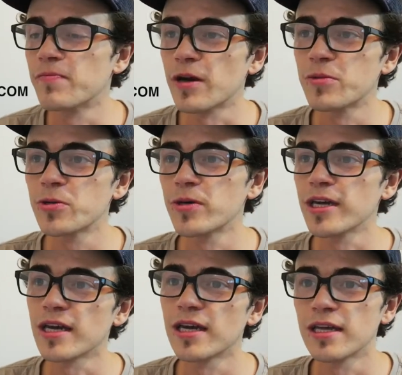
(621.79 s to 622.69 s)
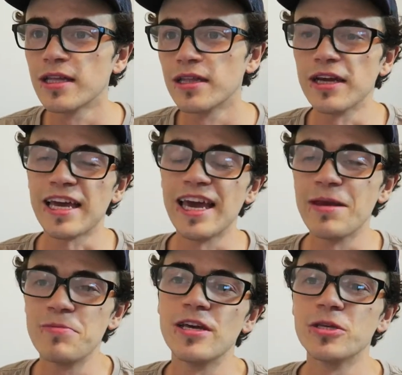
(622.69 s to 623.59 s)
I'm doing like a
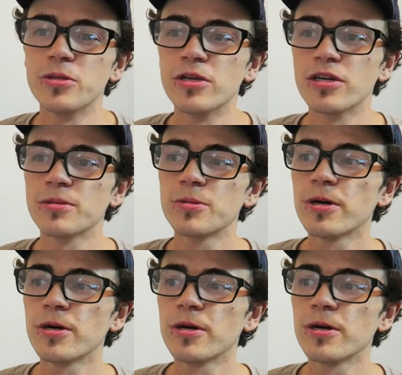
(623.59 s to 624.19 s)
heap of these videos.